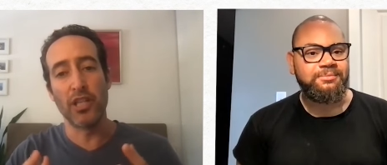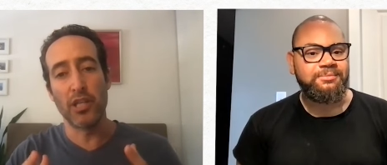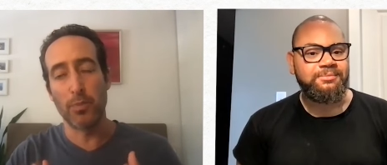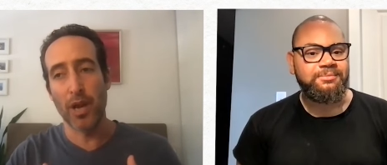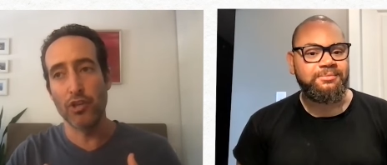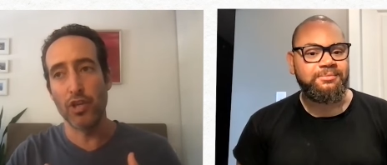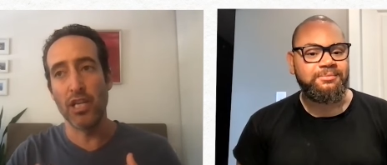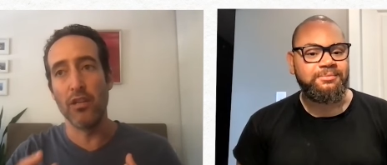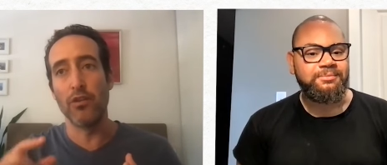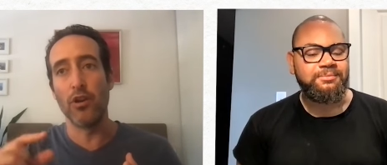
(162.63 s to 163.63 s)
Speaker 1: expression
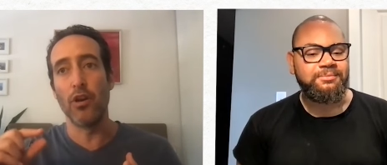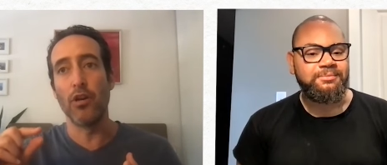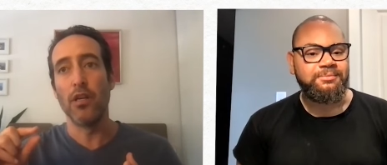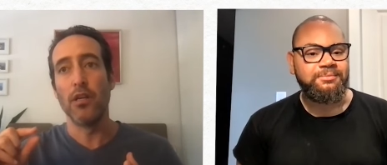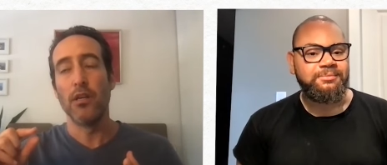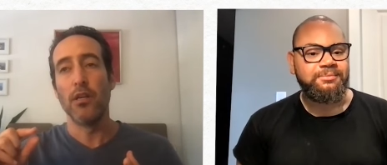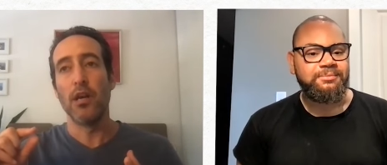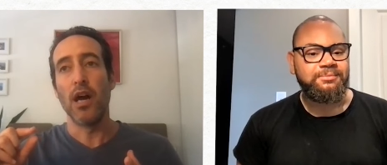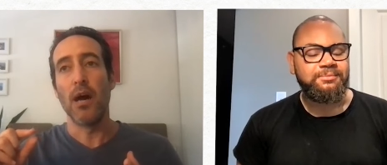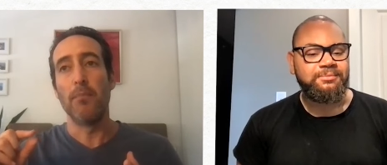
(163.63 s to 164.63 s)
either
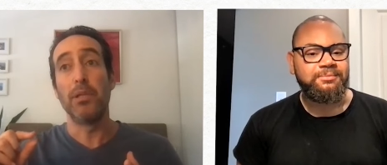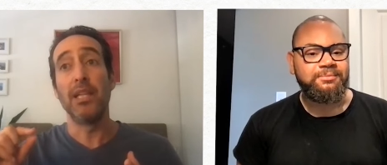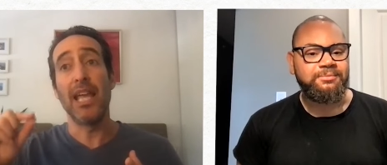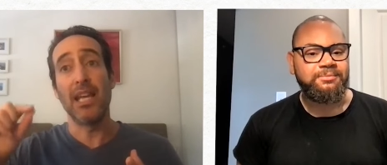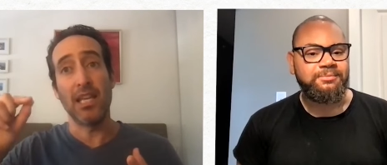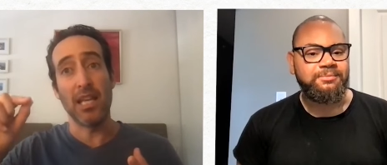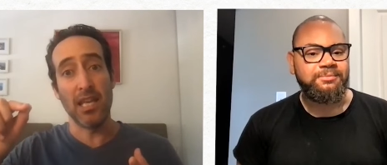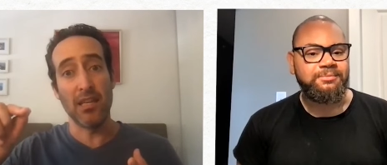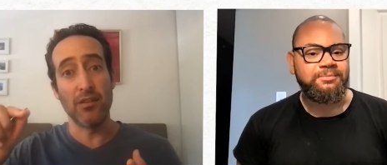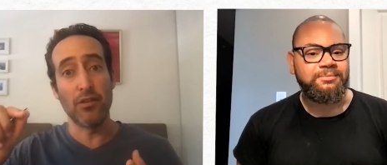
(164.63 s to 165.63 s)
uh, played
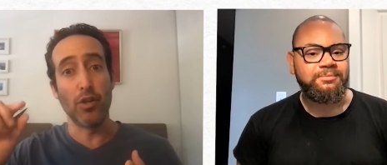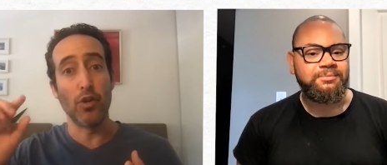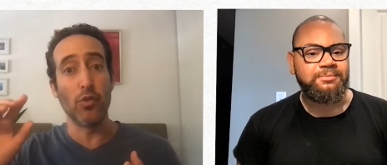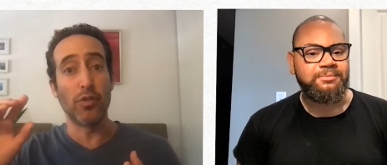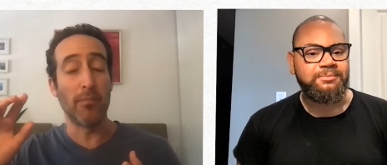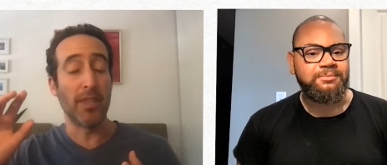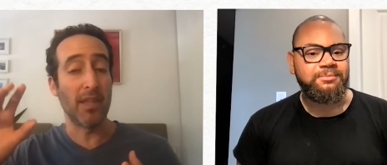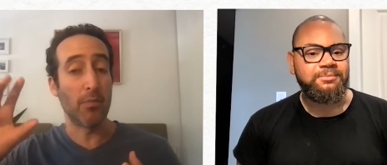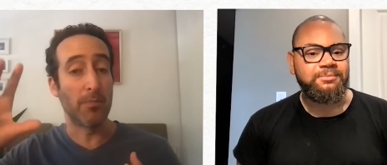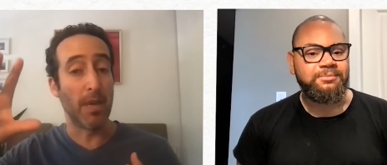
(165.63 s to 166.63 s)
into something
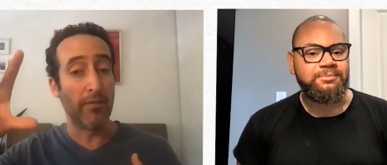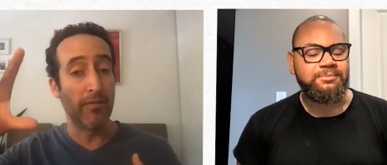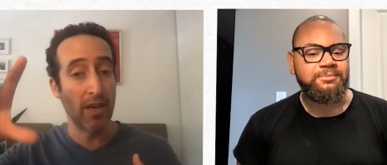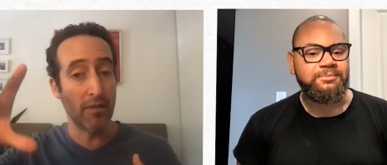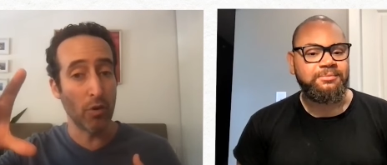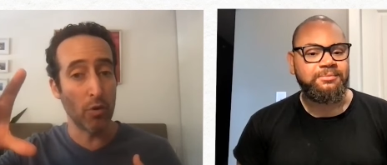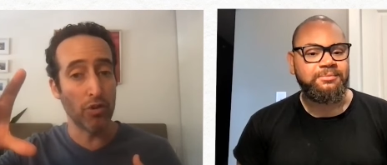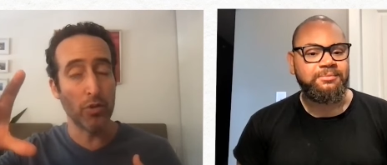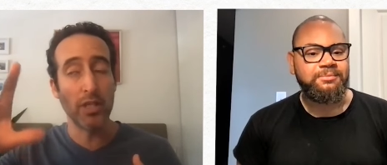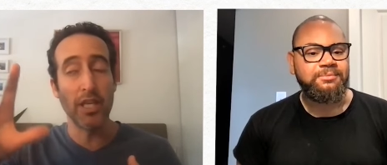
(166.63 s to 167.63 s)
that was made fun of
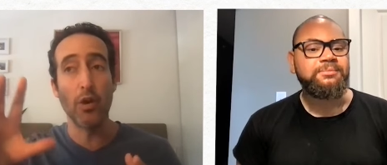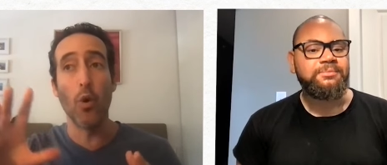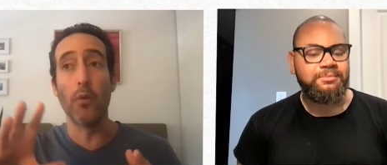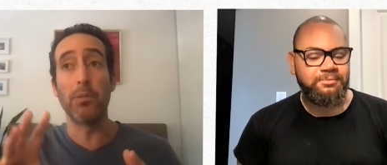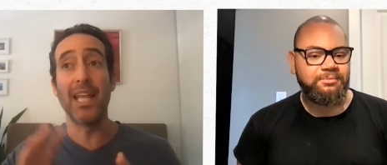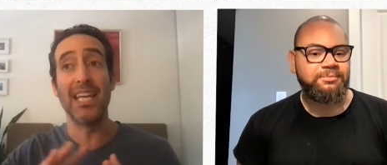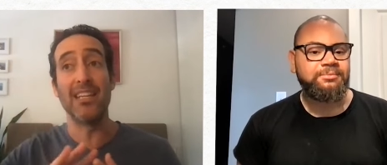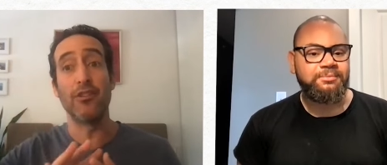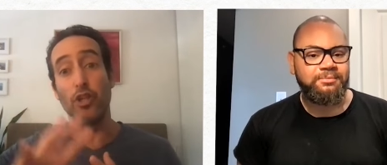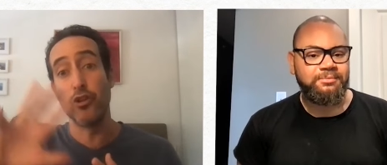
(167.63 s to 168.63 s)
culturally or played
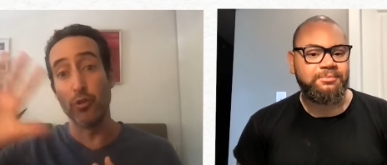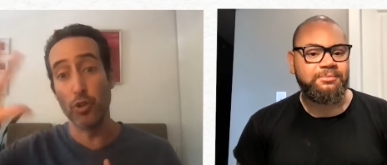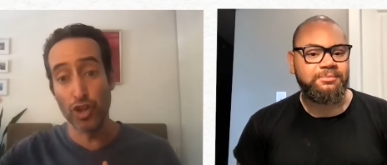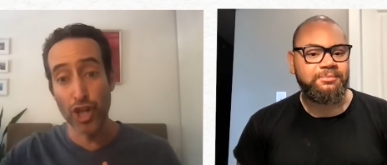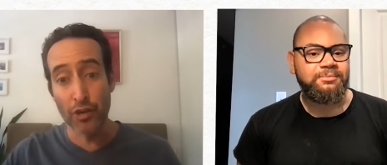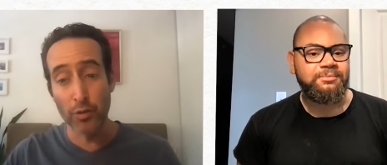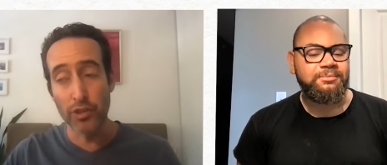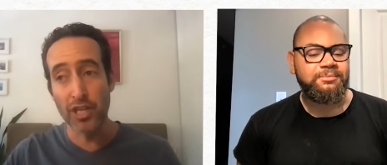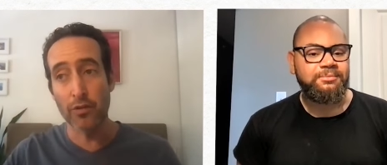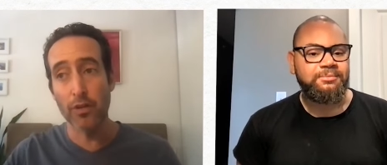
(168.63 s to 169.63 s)
into those general
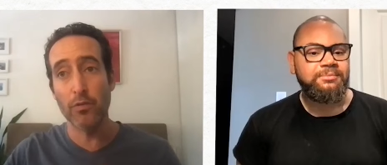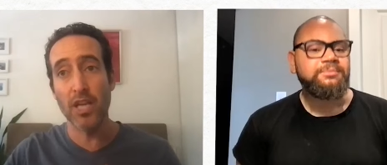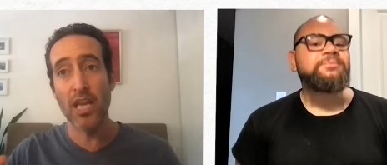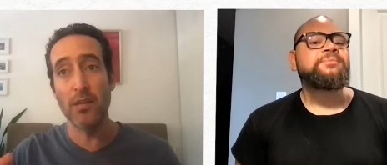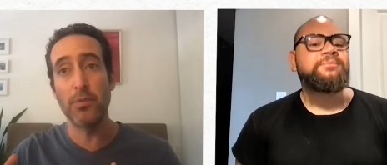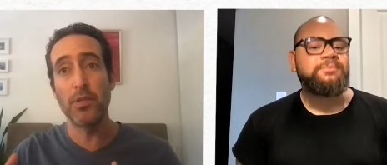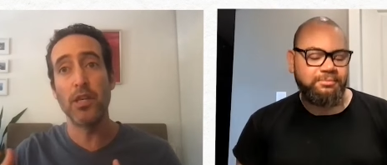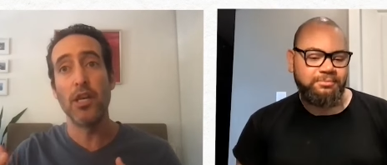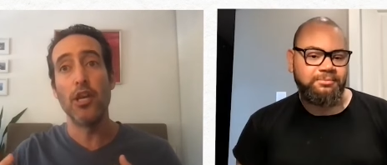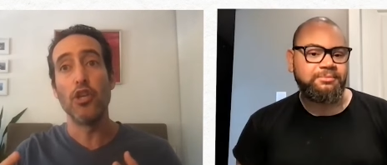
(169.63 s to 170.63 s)
stereotypes
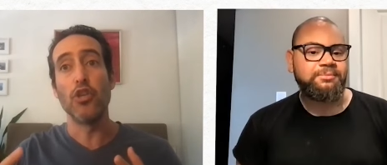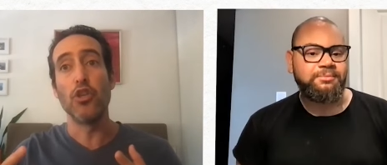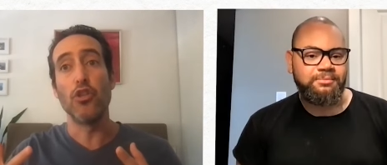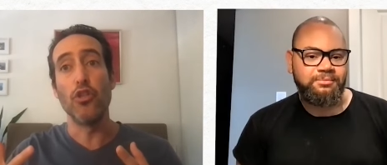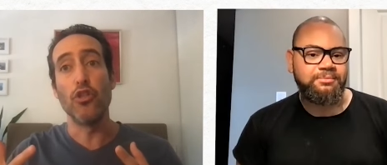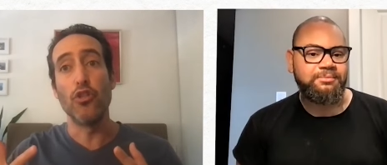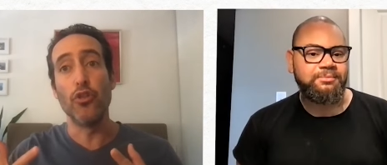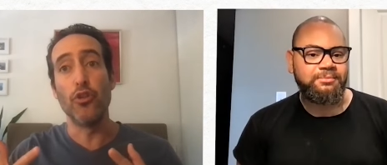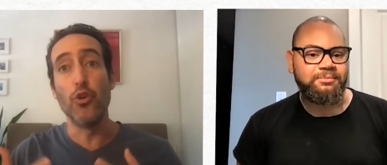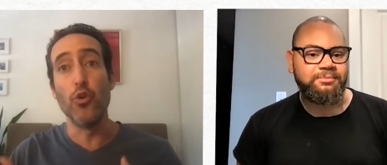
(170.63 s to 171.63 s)

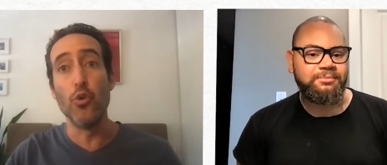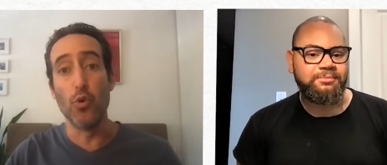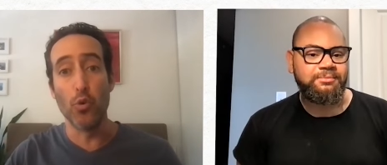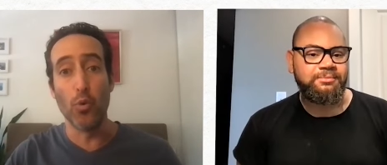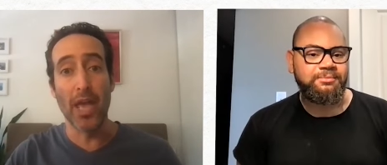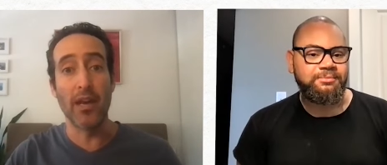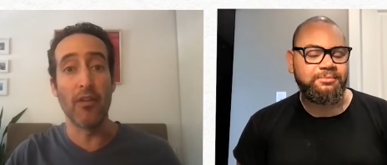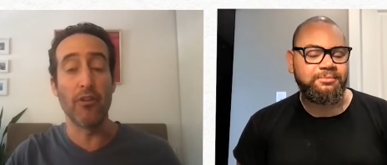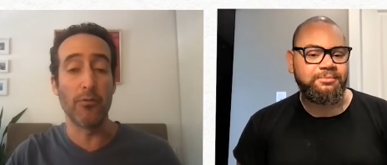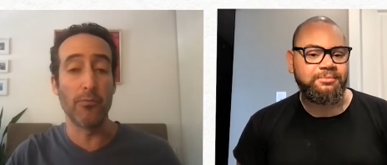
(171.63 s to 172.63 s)
you and
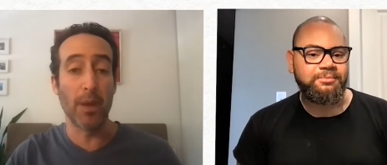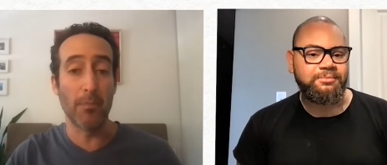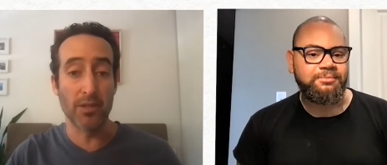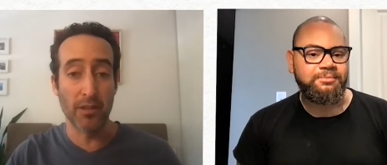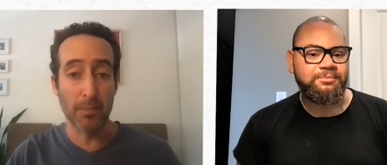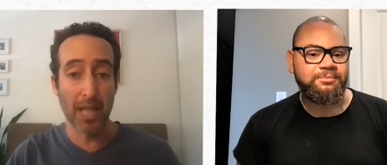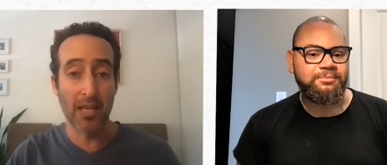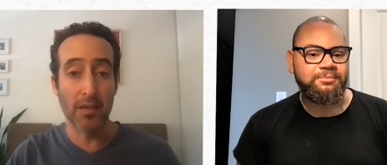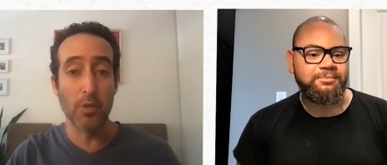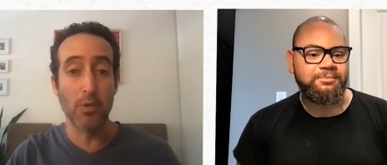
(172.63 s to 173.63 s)
other members of the black
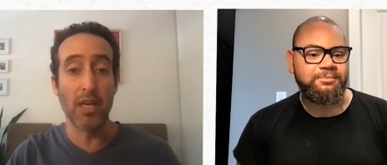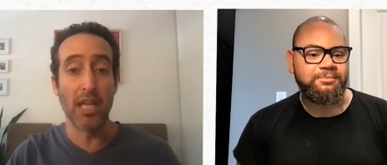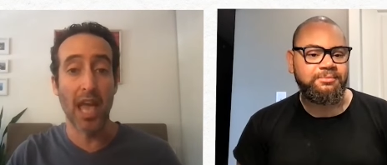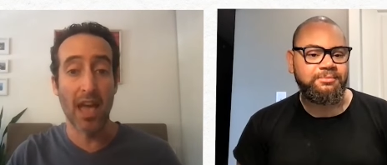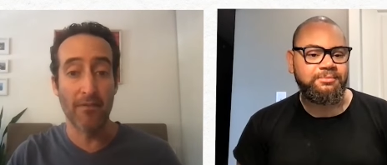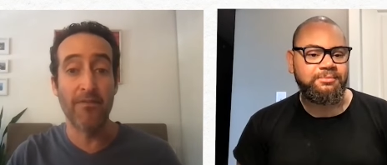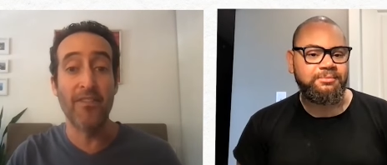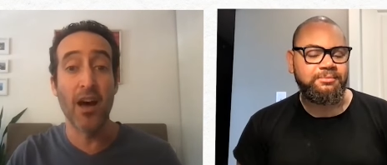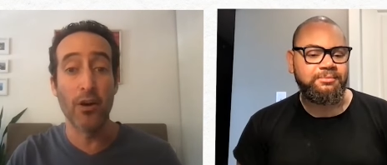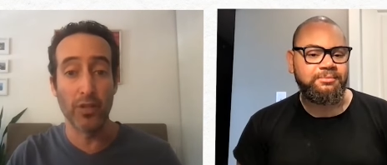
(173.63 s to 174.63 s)
community have
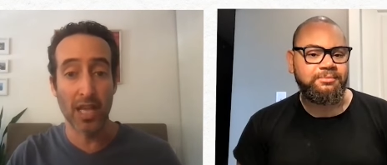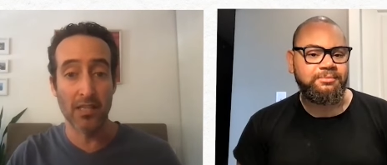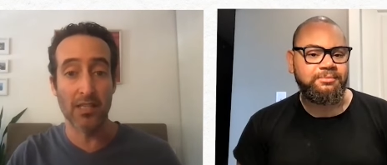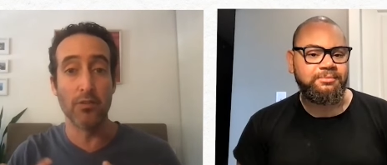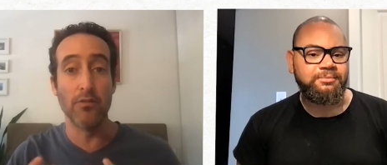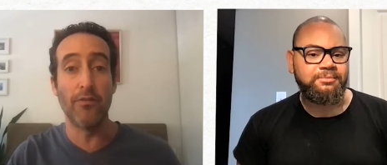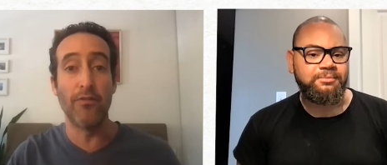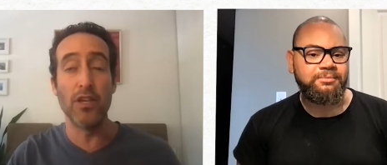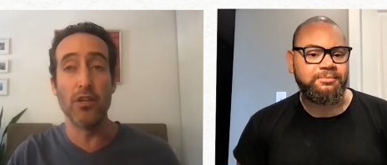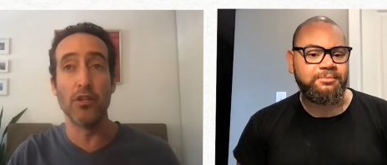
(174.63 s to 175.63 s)
felt and still
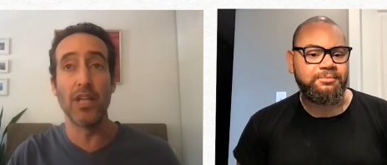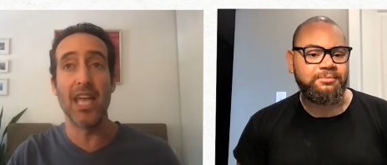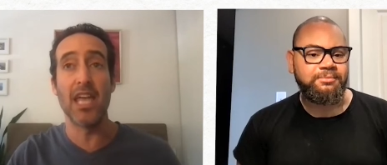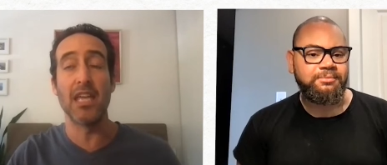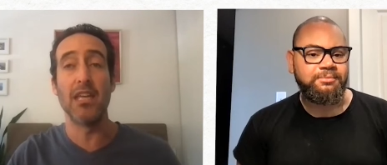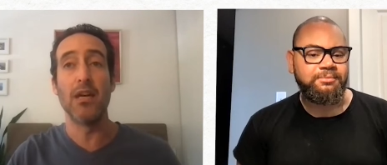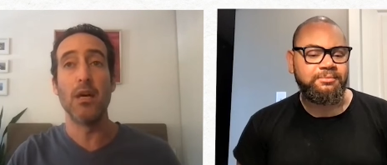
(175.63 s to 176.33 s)
feel a